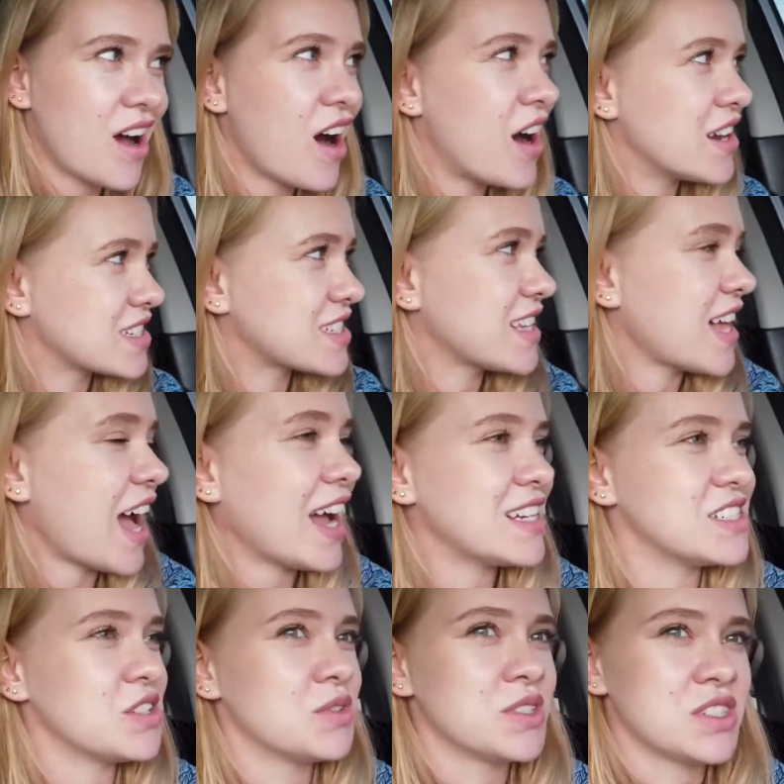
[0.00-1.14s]
Honestly, I
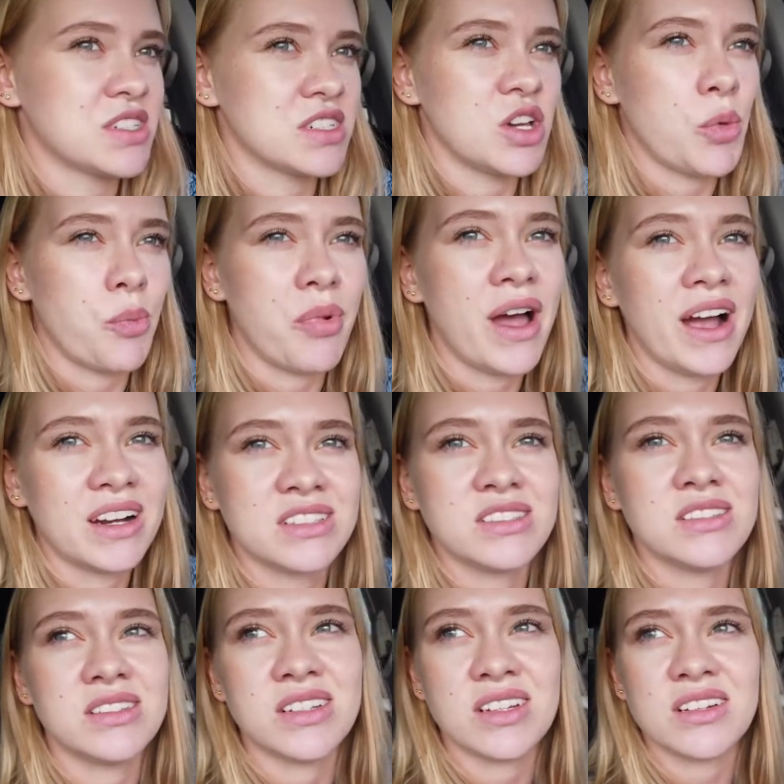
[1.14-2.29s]
don't want to go back
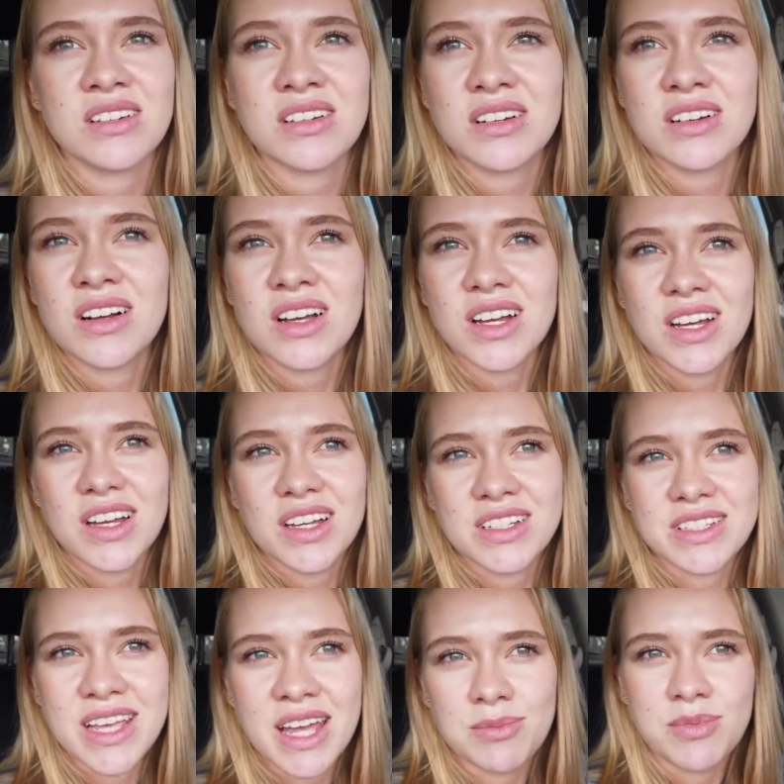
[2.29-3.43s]
to the
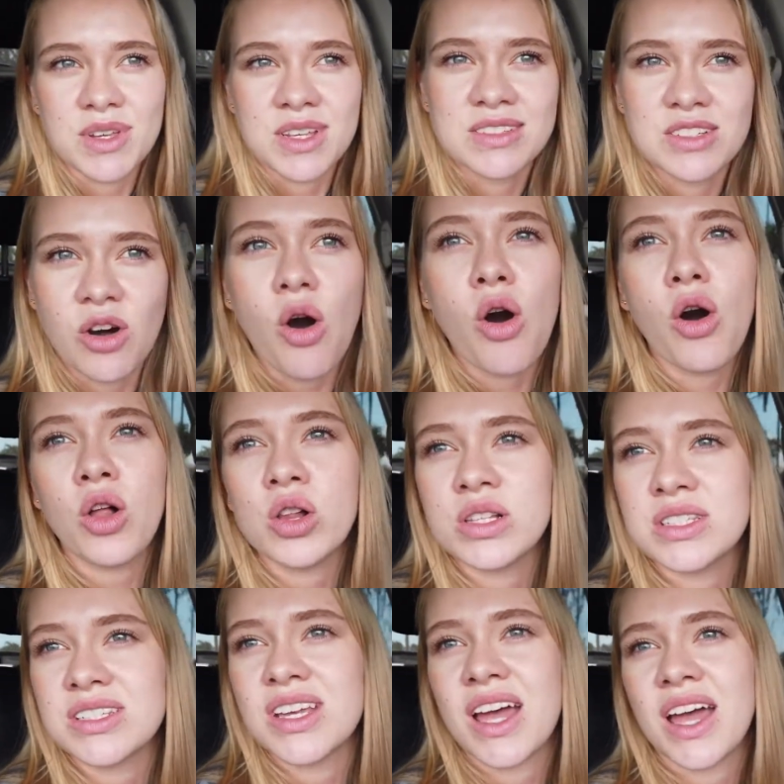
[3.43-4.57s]
deadbeat
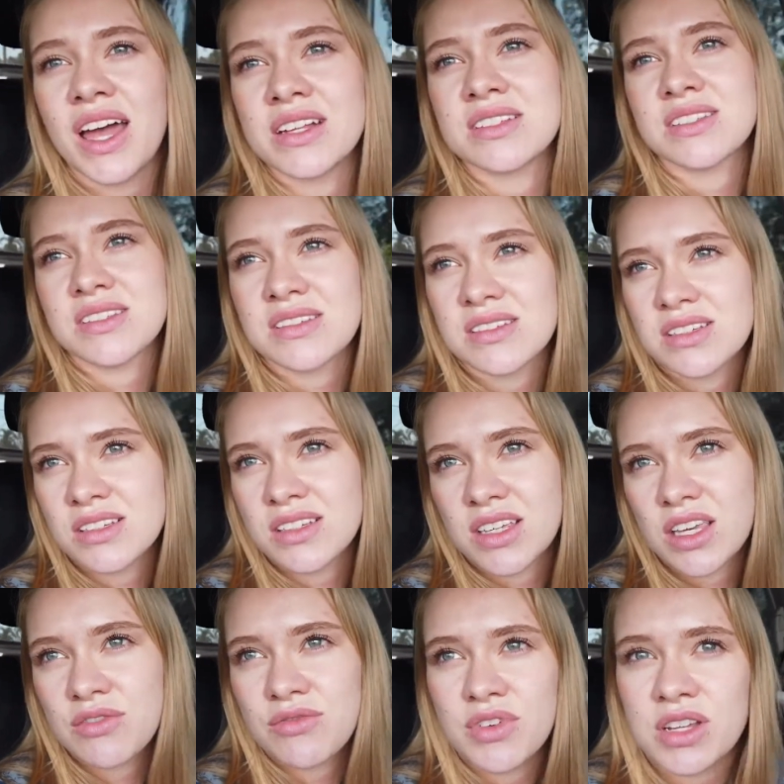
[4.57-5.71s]
cold. And
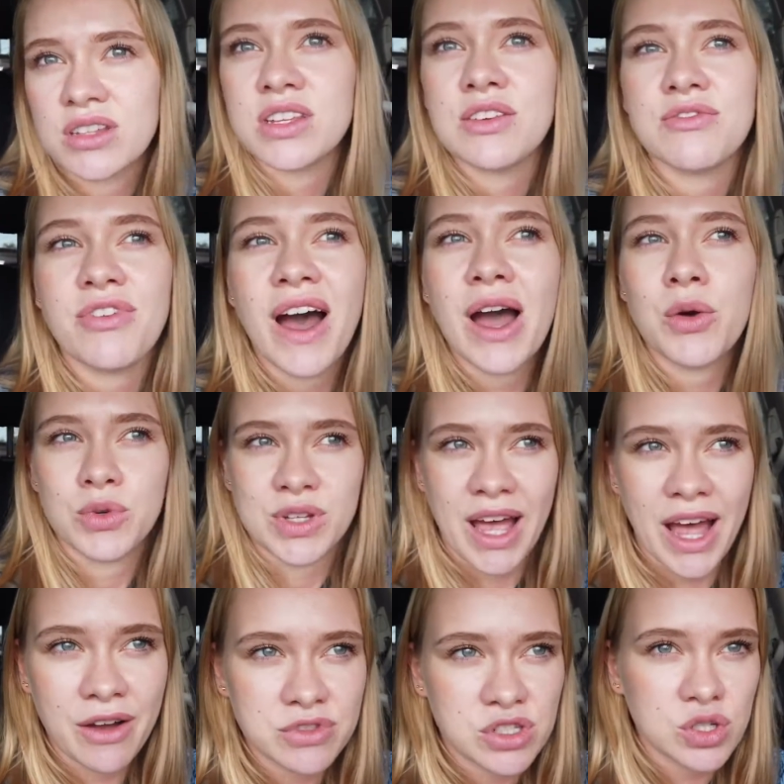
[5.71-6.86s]
even if I would
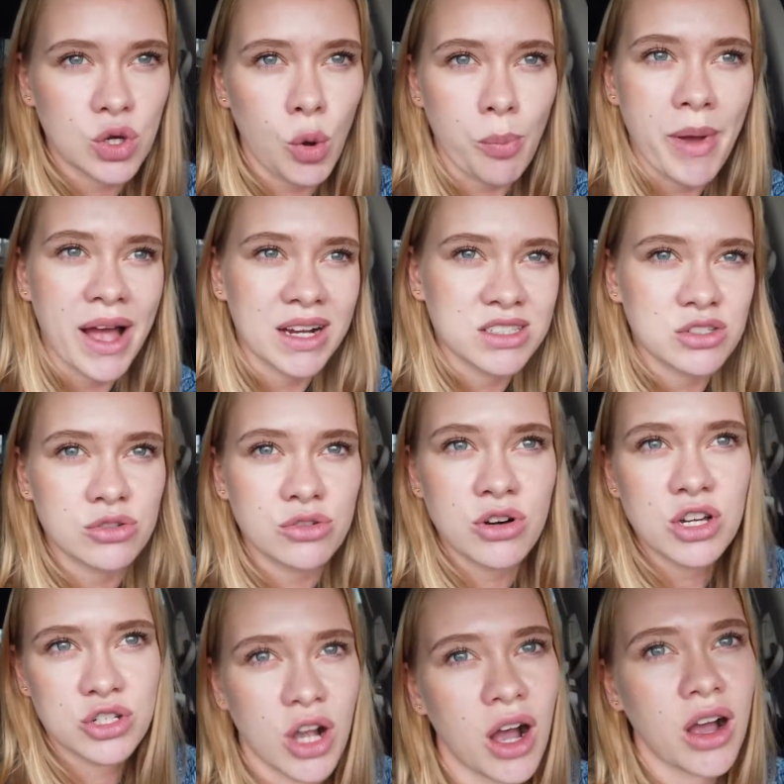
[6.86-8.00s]
have to go back to
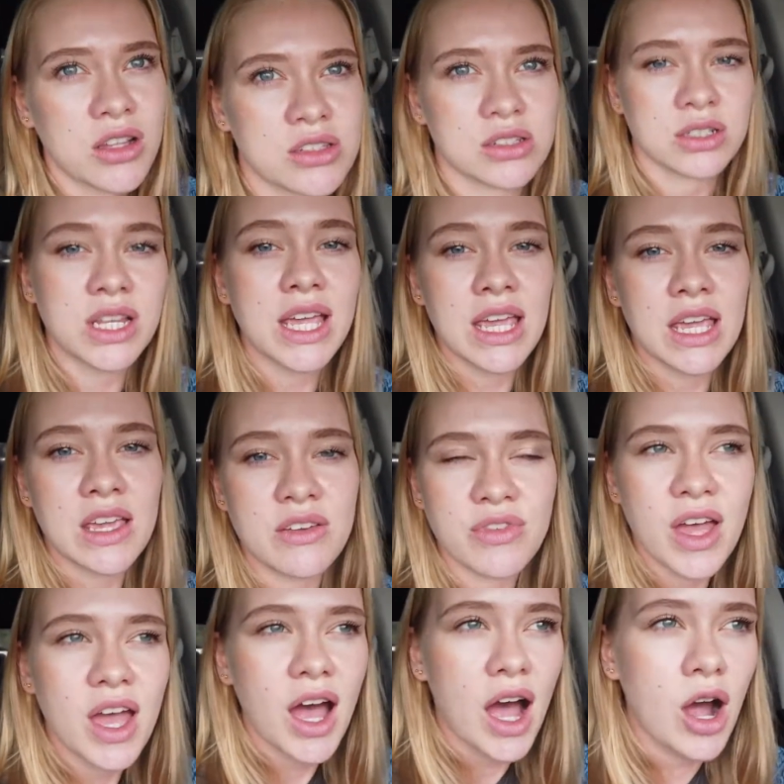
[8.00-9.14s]
Russia to live,
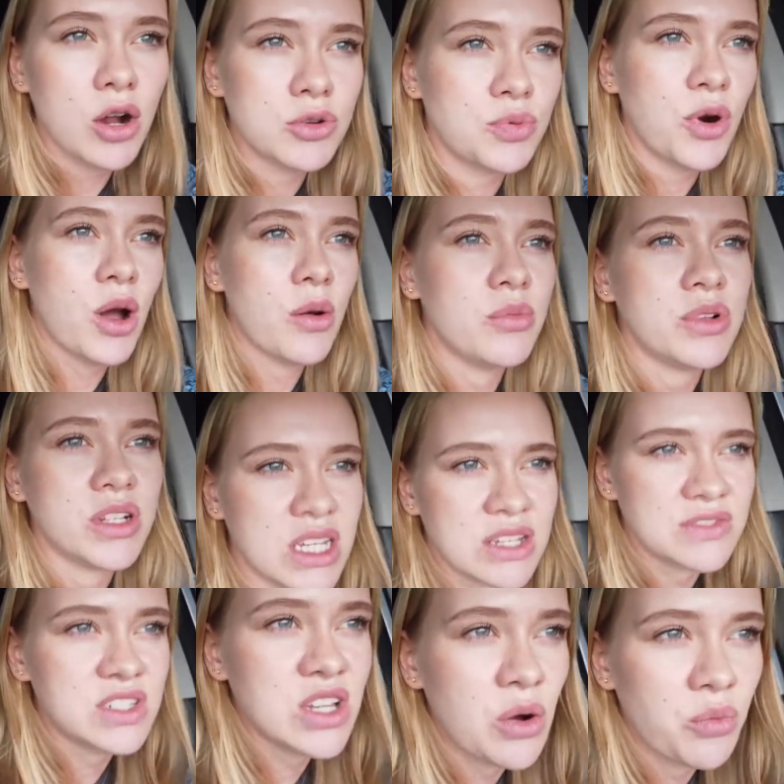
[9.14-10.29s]
I would probably
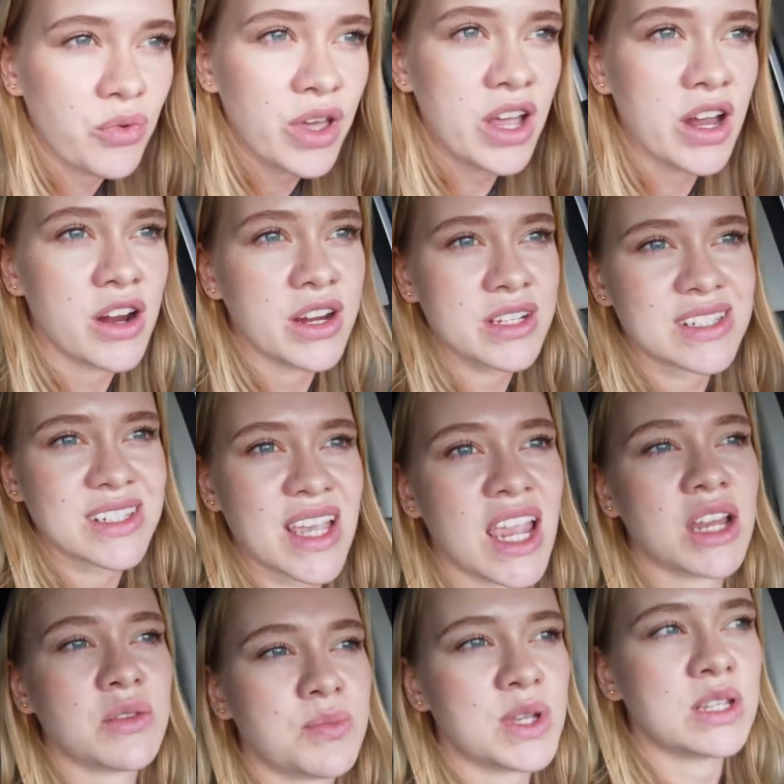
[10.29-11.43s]
live somewhere in St.